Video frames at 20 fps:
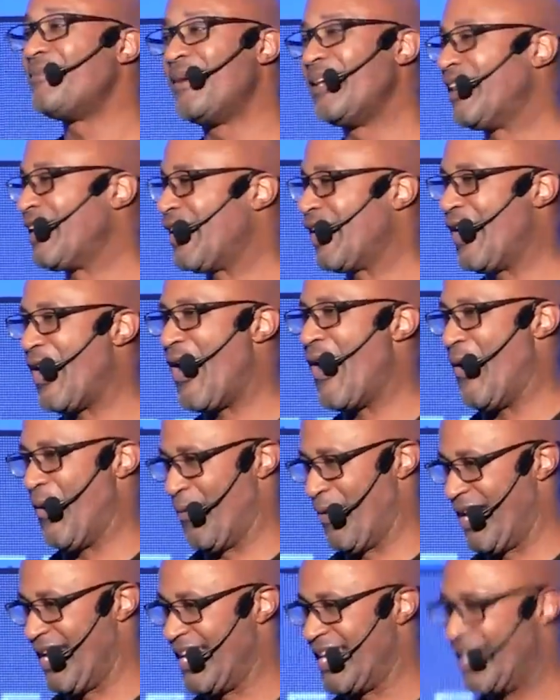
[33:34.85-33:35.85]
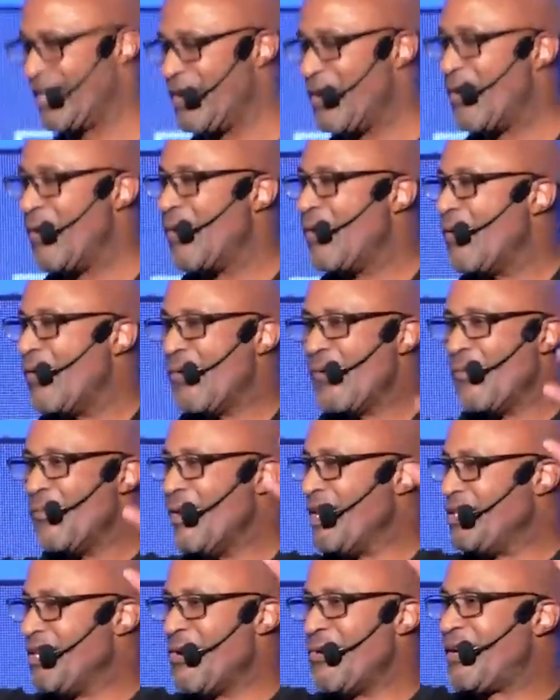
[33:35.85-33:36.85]
be the glory,
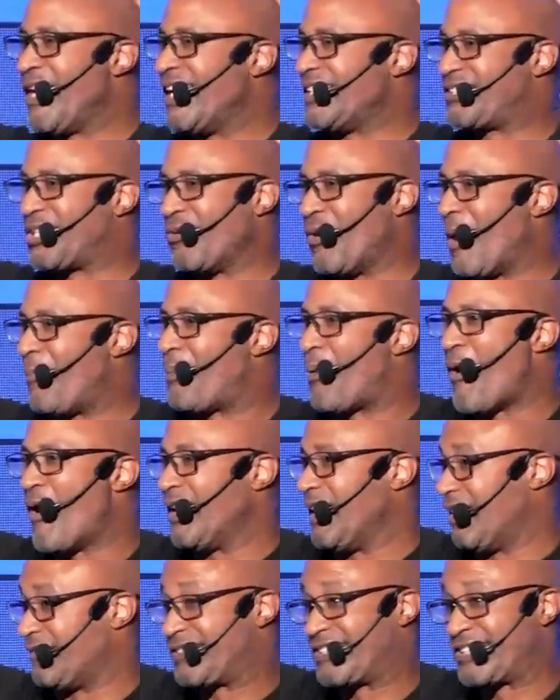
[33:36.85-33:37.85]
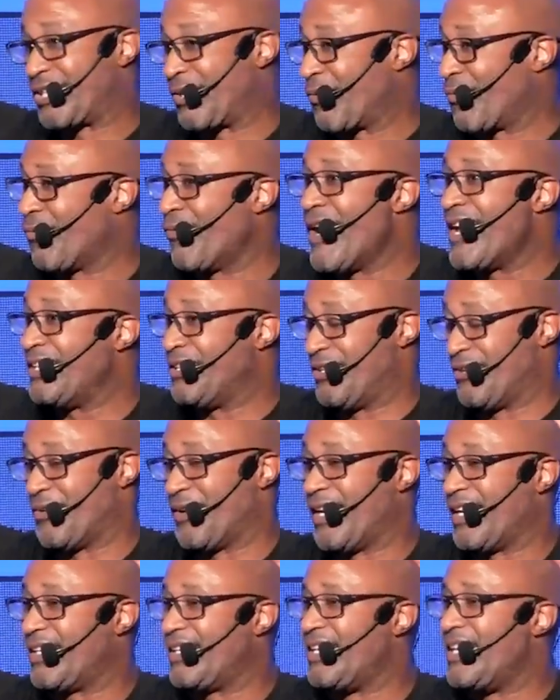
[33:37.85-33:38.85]
when you get to a point of
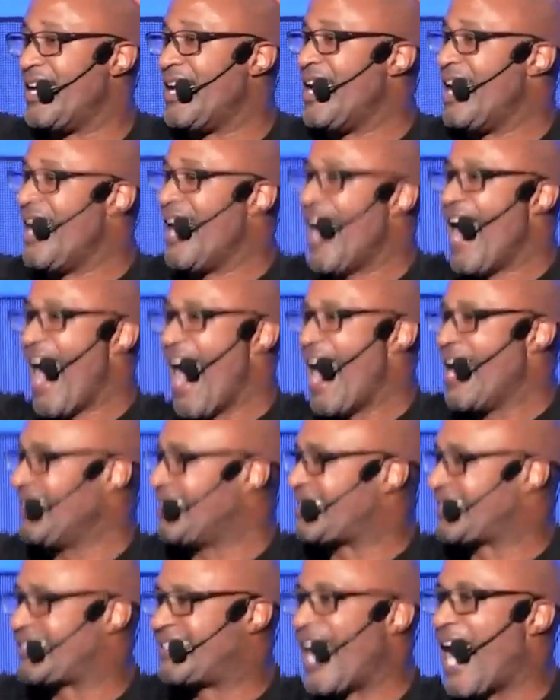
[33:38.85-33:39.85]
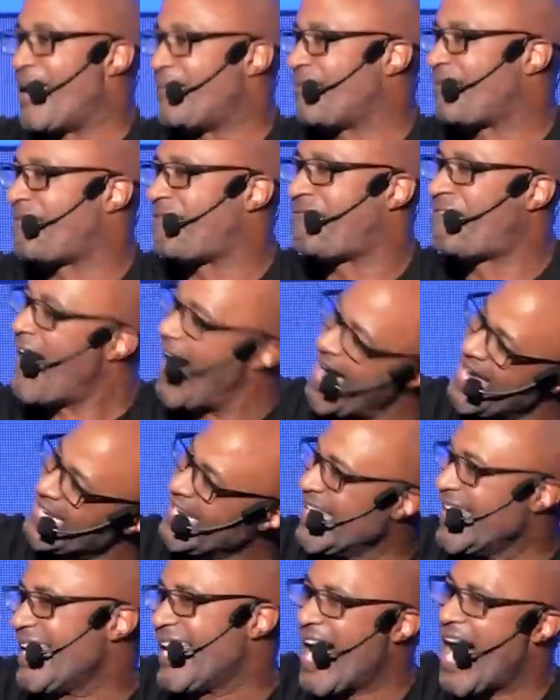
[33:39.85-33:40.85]
surrendering and stop
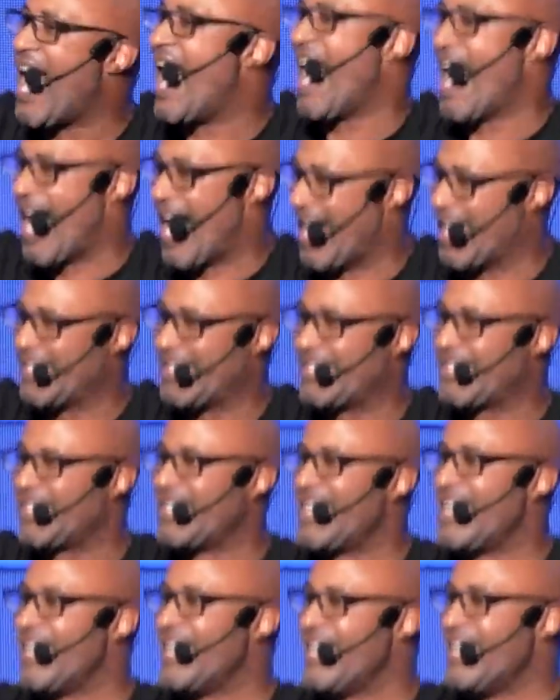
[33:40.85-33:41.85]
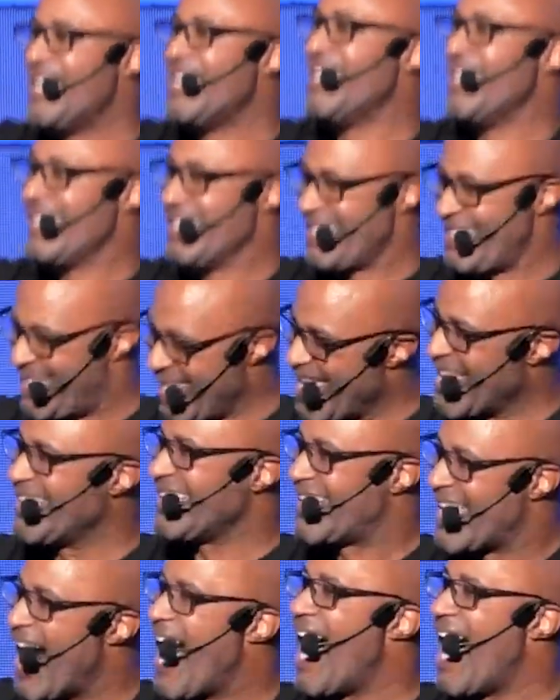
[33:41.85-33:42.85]
fighting God,
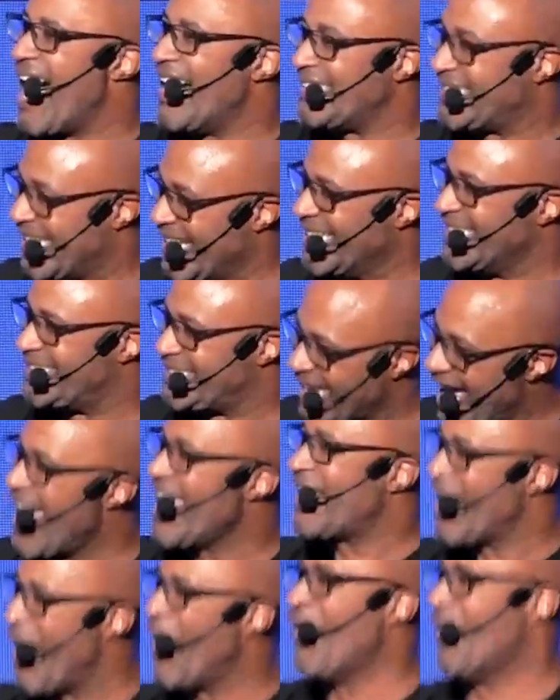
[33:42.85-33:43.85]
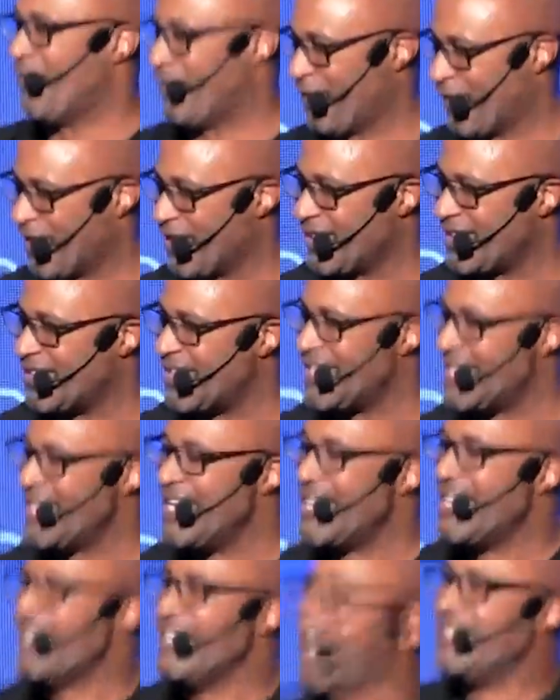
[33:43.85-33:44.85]
then God can take over.
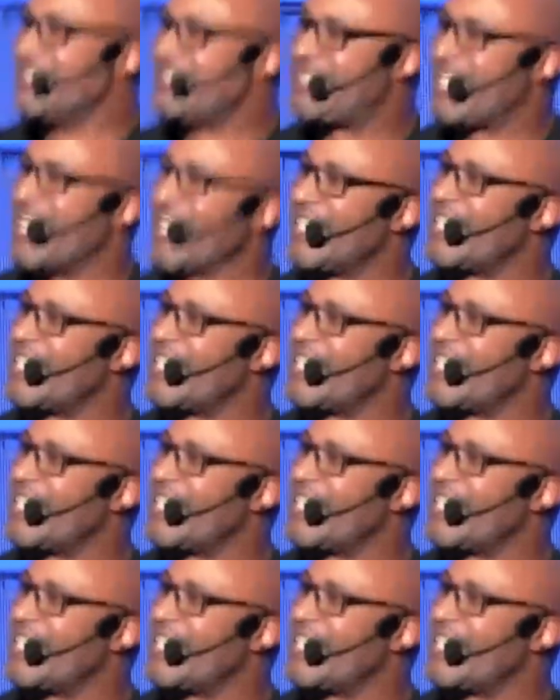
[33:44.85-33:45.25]
To